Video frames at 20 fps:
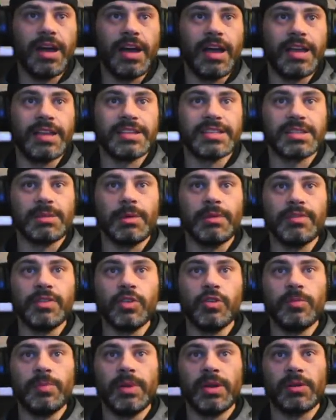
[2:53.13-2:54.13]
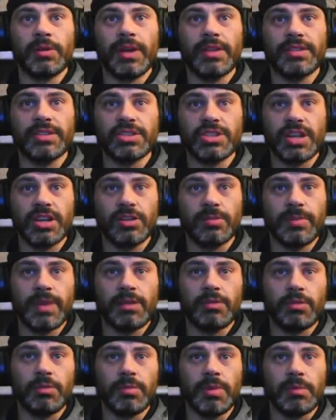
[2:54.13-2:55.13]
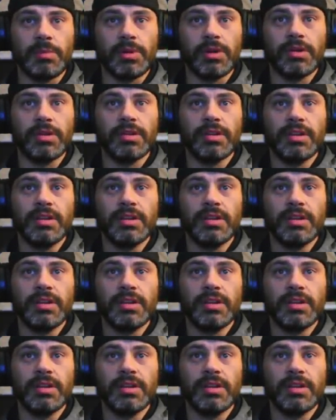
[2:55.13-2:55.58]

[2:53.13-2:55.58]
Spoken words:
And some of you who've been around the channel may remember